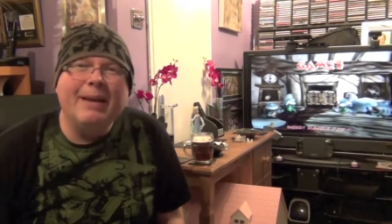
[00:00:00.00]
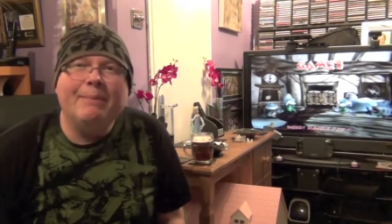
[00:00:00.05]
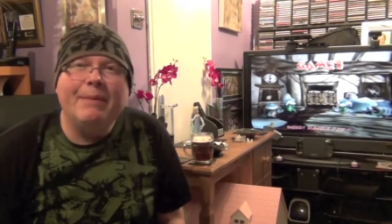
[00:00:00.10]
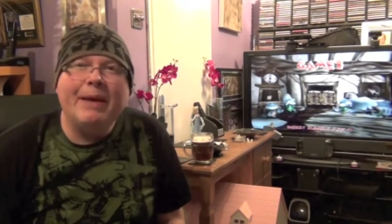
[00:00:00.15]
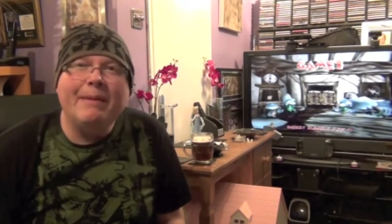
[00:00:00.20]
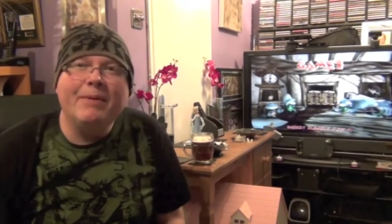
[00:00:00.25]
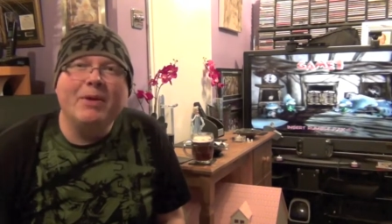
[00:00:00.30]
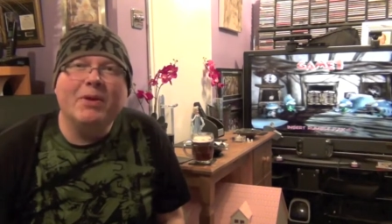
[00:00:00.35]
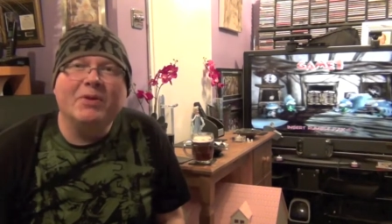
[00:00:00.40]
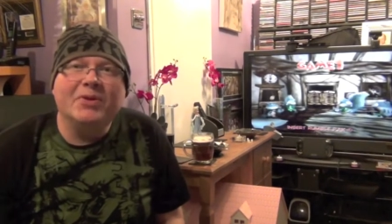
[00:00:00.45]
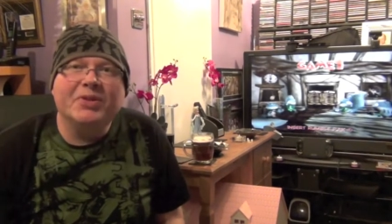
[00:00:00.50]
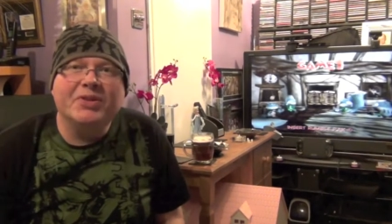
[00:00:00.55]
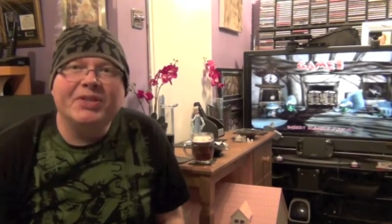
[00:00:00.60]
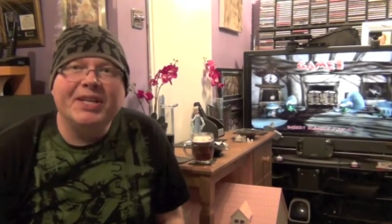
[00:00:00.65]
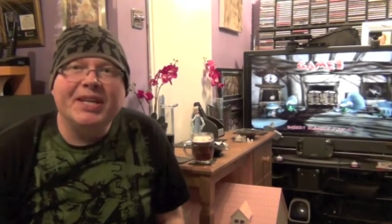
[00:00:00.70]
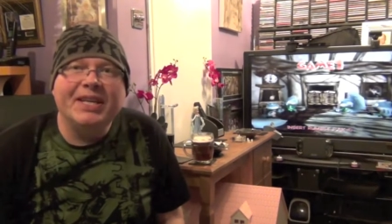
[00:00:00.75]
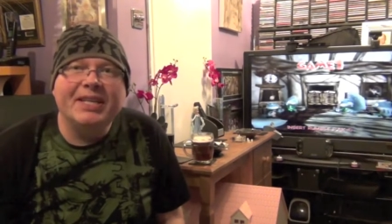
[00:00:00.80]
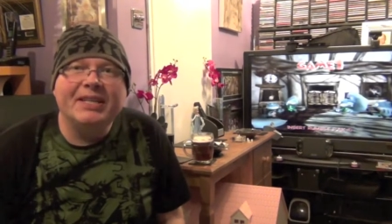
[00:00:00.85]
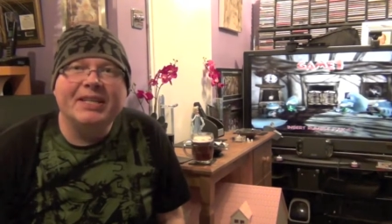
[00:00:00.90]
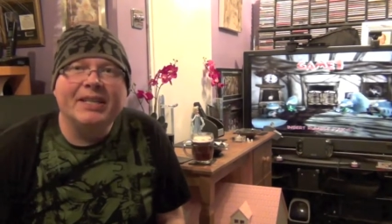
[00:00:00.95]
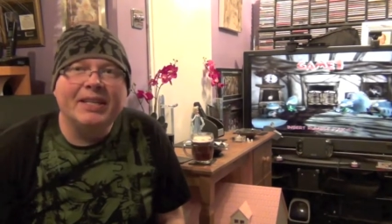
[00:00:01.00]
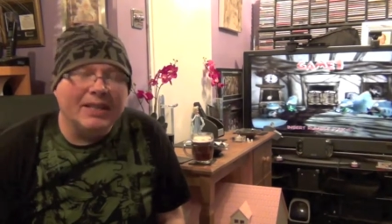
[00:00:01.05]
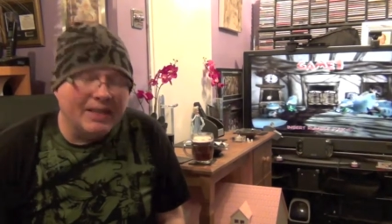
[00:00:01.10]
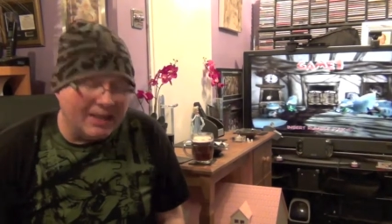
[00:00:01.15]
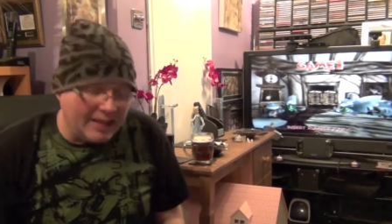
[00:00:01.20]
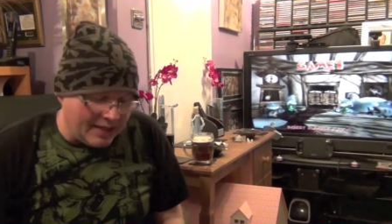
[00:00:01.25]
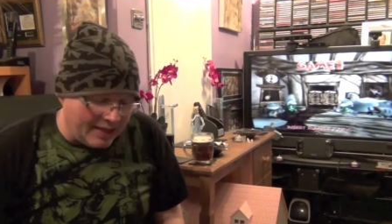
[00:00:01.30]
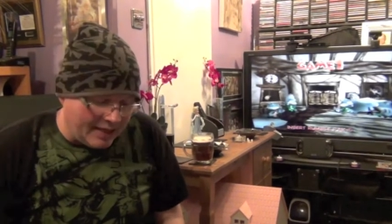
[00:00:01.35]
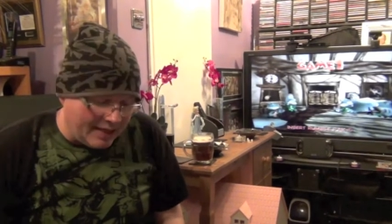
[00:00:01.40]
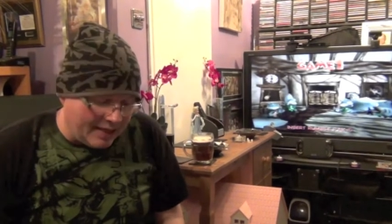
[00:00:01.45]
Maybe not just yet.
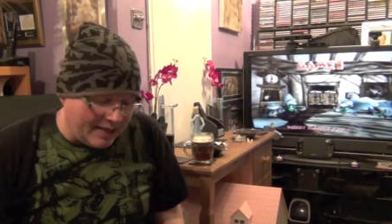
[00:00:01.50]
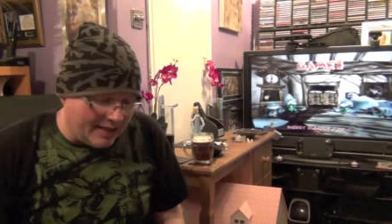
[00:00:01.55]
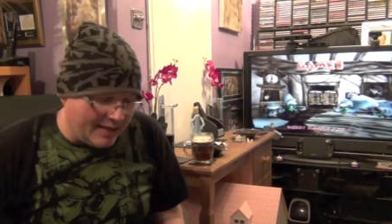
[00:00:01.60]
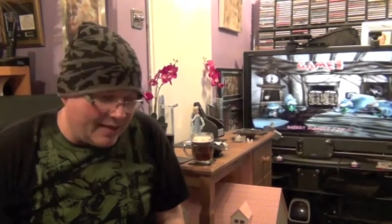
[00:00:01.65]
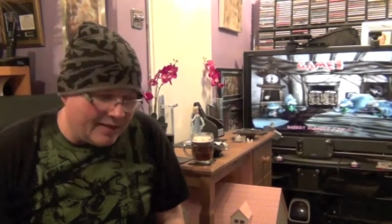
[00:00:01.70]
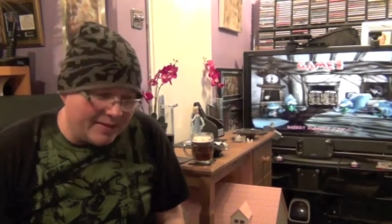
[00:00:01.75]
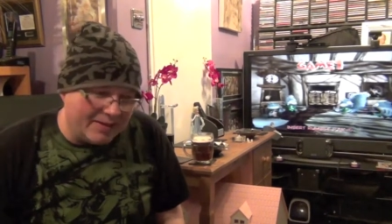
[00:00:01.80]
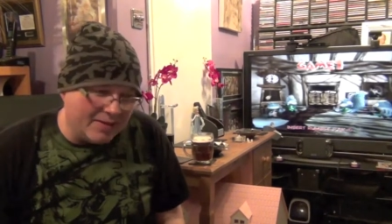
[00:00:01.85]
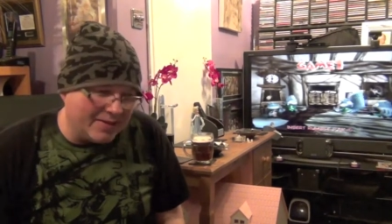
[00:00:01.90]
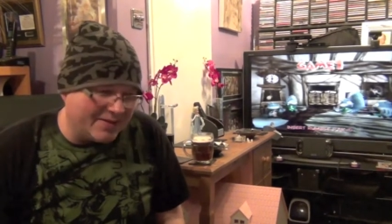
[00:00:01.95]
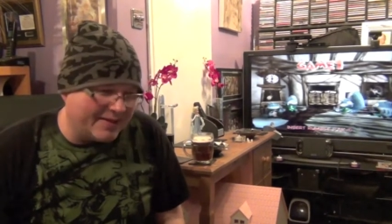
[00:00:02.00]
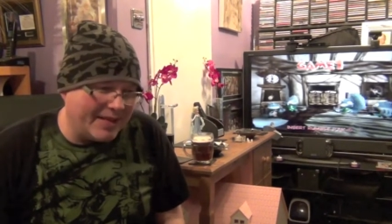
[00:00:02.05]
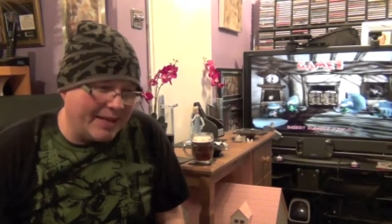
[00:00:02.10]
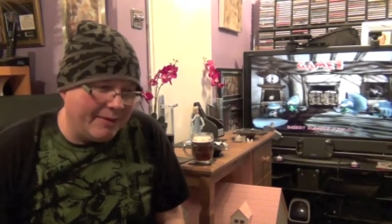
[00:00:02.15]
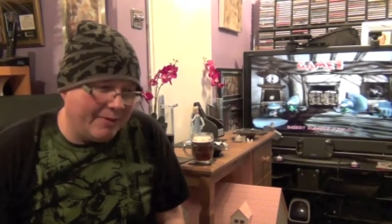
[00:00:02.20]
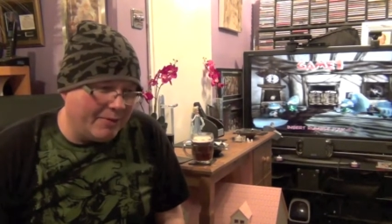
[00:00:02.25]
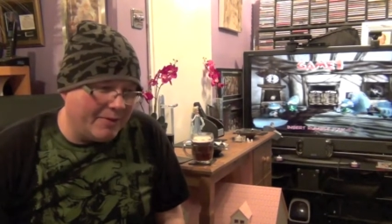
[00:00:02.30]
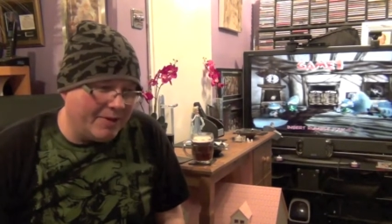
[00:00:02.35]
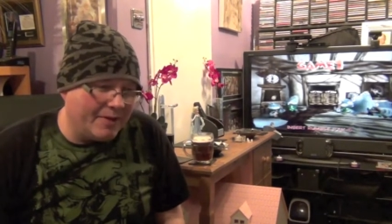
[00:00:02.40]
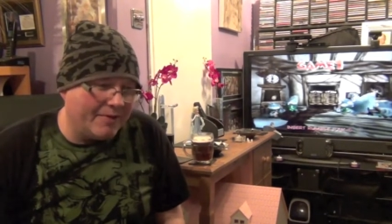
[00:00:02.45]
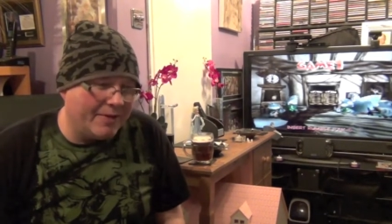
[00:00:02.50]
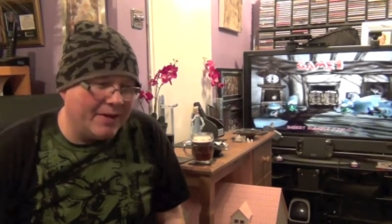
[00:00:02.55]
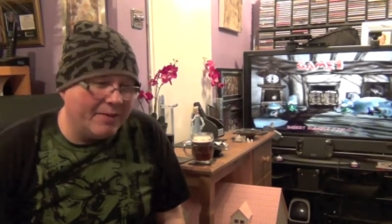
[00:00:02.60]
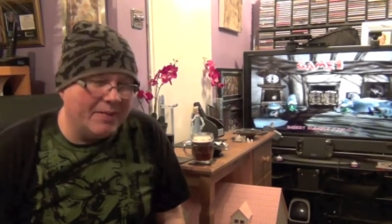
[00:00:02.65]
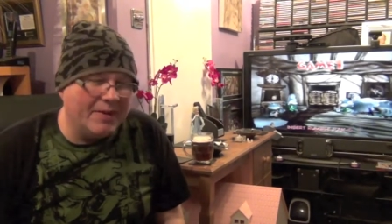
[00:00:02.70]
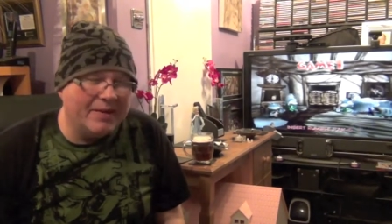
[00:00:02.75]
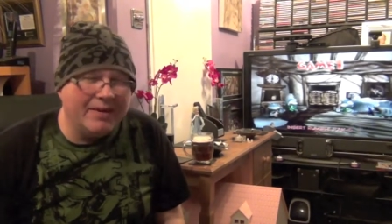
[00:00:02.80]
It's not scary or anything,